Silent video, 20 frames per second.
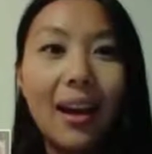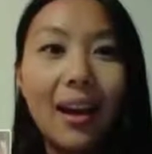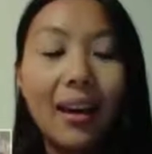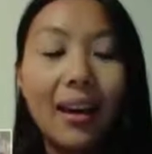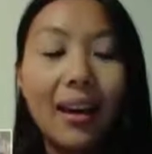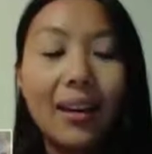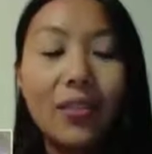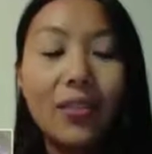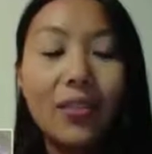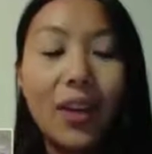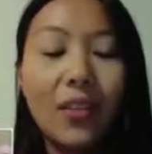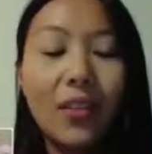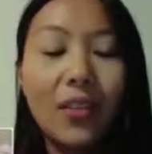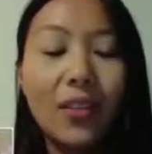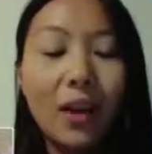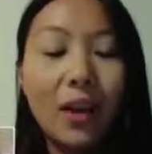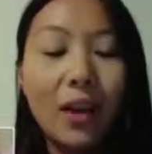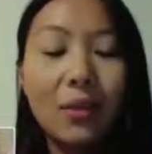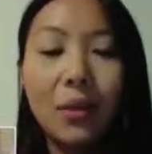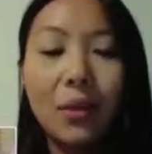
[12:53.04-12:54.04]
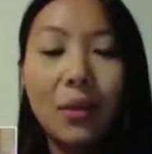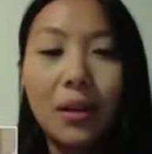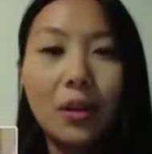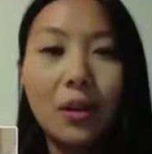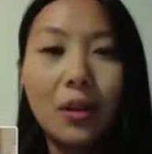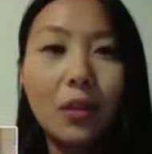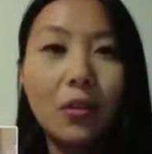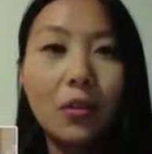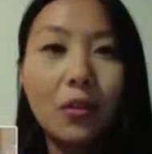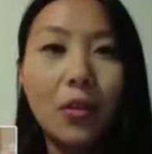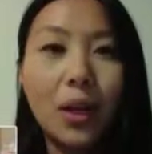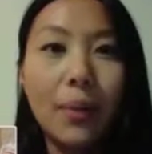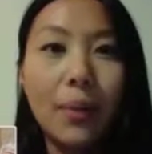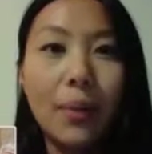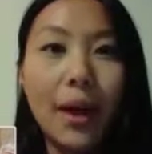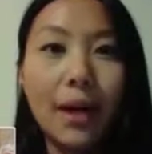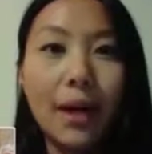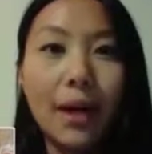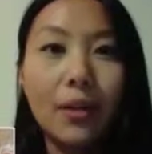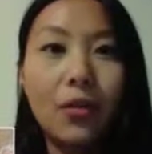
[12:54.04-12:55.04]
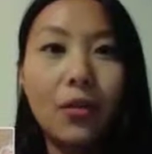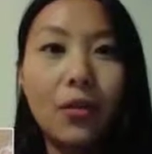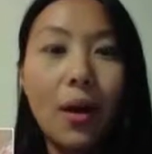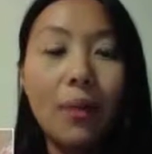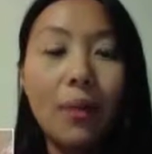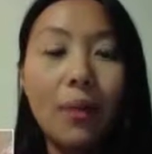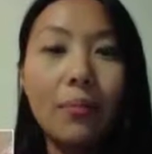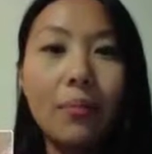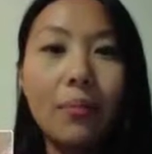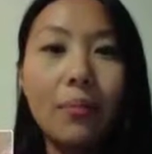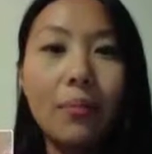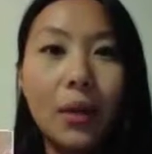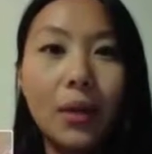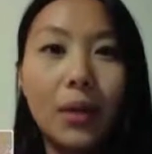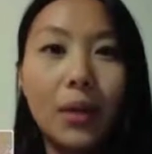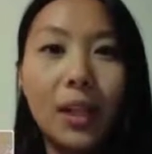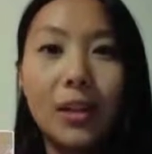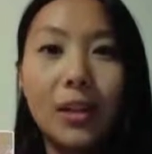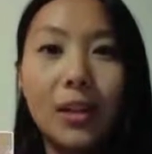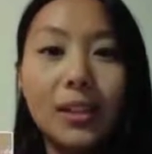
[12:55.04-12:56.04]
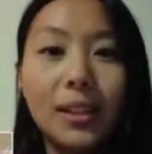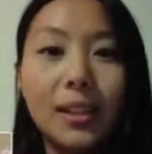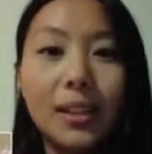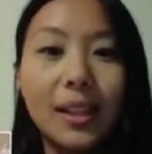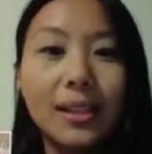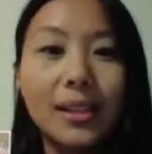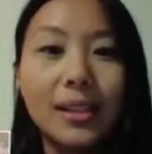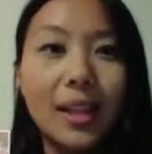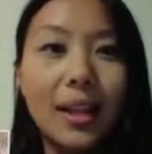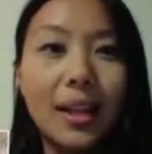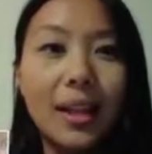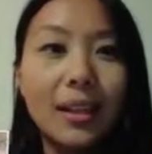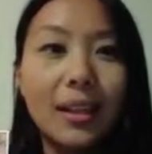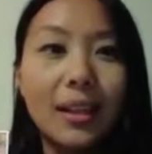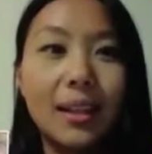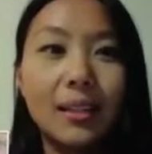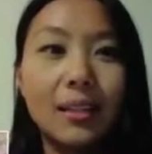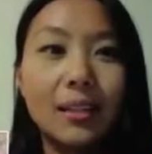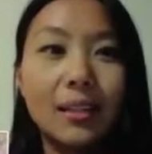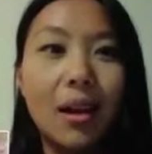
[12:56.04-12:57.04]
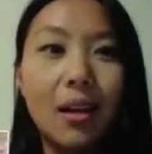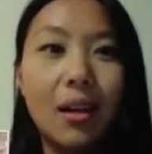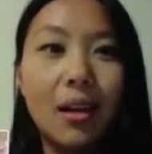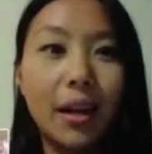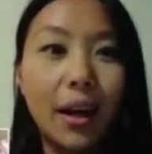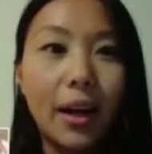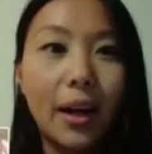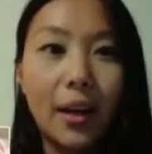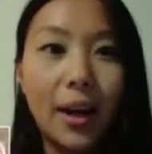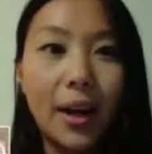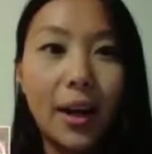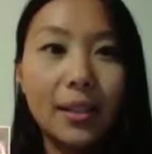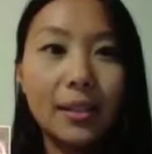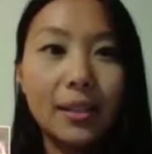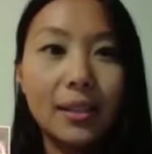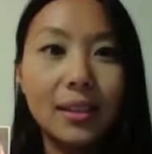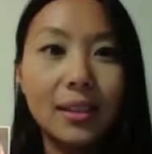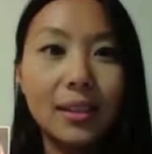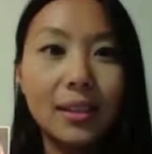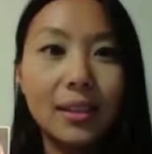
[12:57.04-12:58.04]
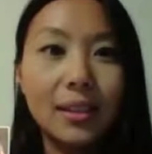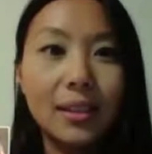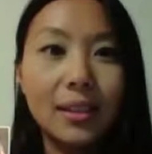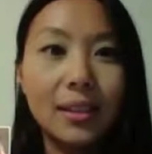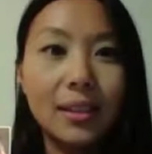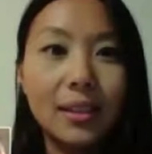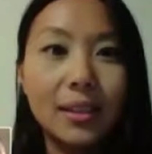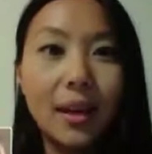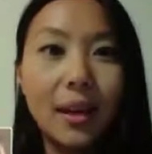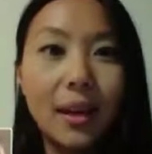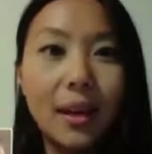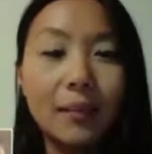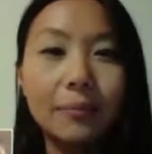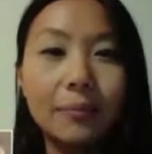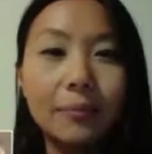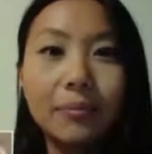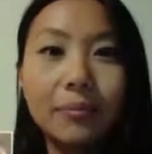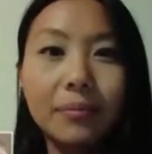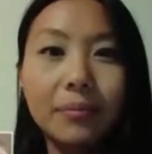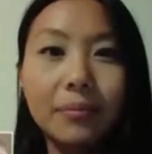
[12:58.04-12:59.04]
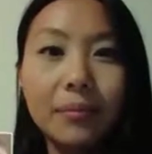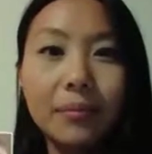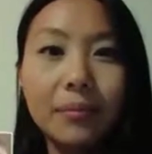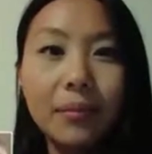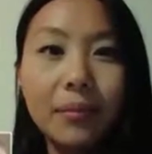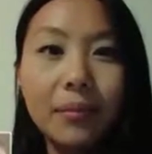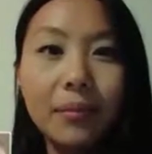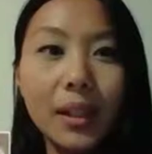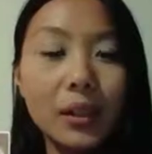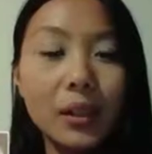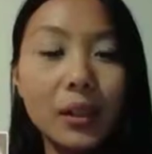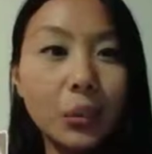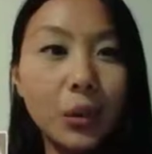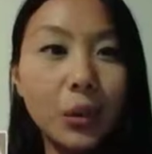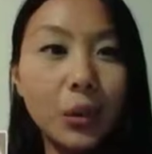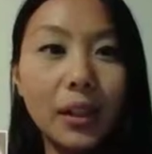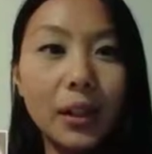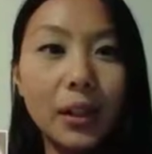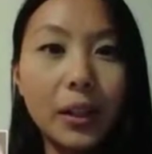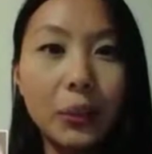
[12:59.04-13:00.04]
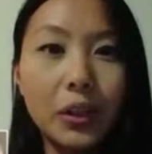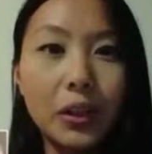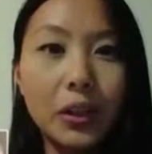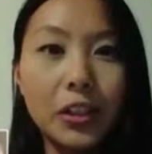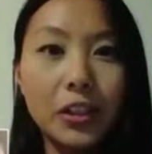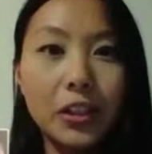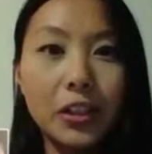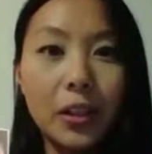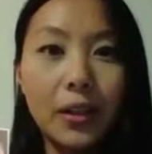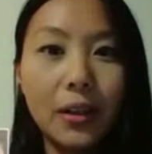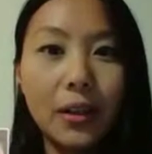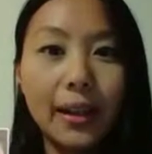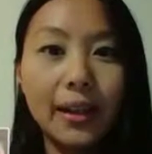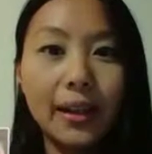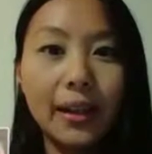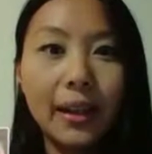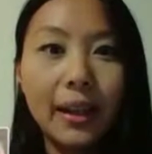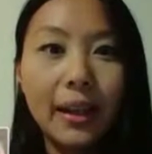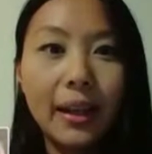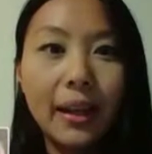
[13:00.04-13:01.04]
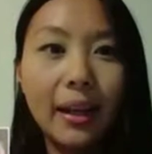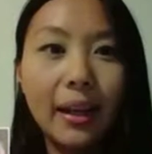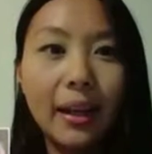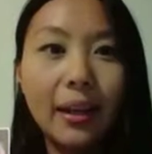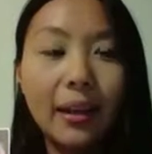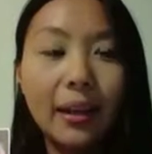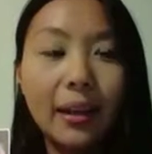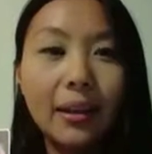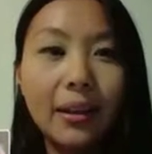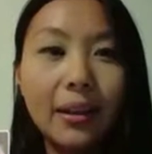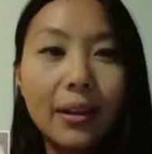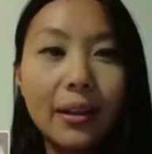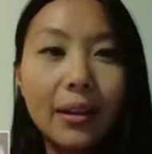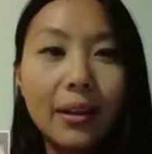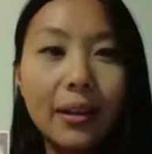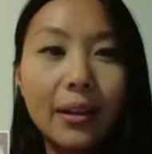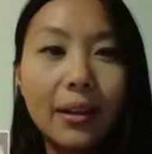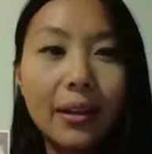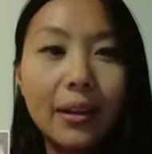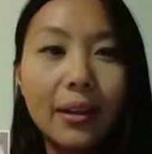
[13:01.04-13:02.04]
I've gotten really good feedback from my readers. They said it's hilarious. It's something that is really original, and you know,